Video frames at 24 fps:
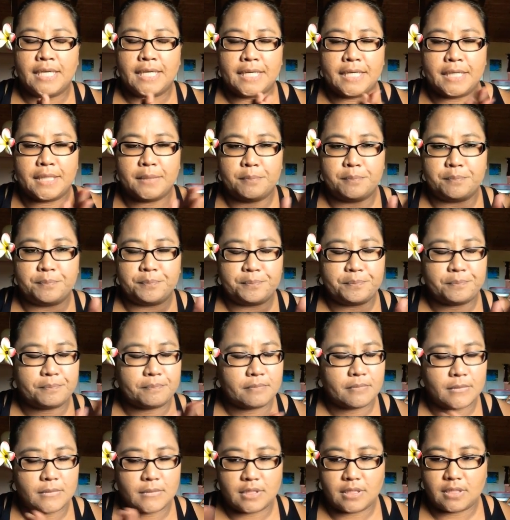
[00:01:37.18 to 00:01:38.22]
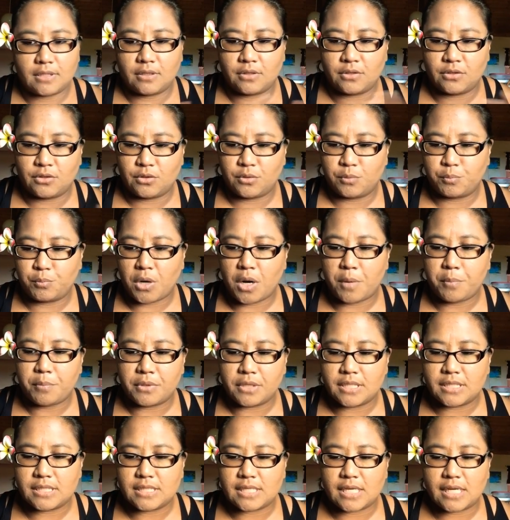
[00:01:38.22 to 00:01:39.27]
Other
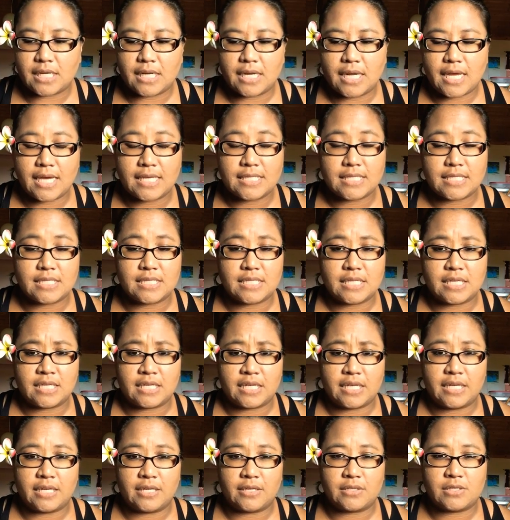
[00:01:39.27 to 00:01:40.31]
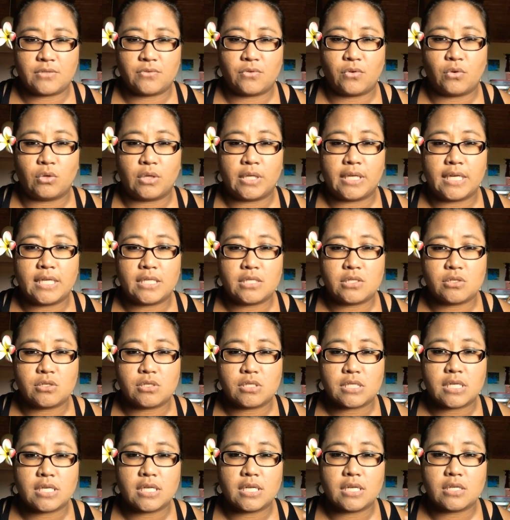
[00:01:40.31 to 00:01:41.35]
properties that it has is it exfoliates your
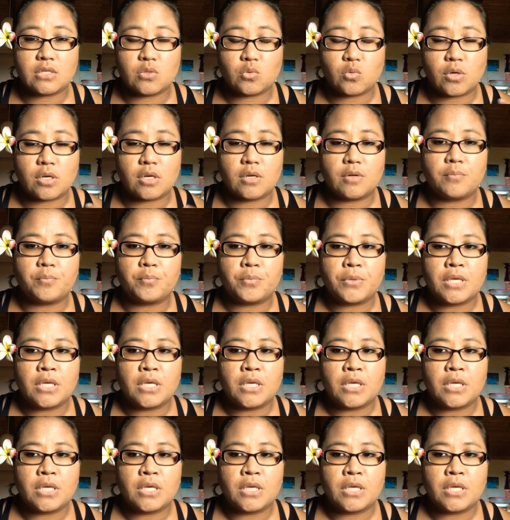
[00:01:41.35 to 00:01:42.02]
skin as well.